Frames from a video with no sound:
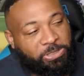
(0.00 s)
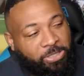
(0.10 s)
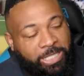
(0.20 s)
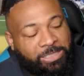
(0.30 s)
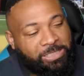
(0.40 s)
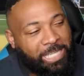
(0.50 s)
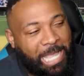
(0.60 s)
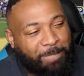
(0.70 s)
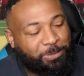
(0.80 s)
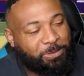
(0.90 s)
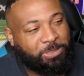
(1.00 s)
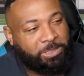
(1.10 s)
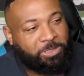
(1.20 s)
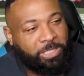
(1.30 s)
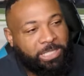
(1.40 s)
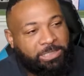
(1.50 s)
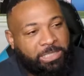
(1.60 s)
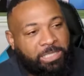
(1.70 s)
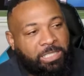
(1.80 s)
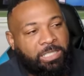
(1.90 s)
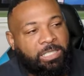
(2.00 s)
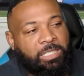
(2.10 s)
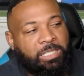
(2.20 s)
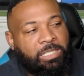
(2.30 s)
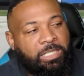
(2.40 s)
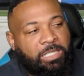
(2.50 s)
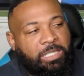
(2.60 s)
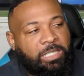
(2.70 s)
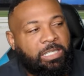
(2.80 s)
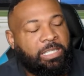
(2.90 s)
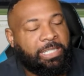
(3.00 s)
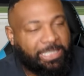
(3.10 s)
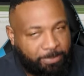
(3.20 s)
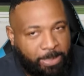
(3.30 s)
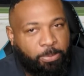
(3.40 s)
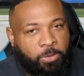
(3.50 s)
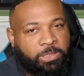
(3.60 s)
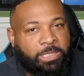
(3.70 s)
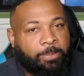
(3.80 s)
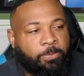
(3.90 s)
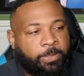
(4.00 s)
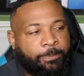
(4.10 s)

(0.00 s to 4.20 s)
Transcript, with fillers: looks crazy. Absolutely looks crazy. And that's my opponent's top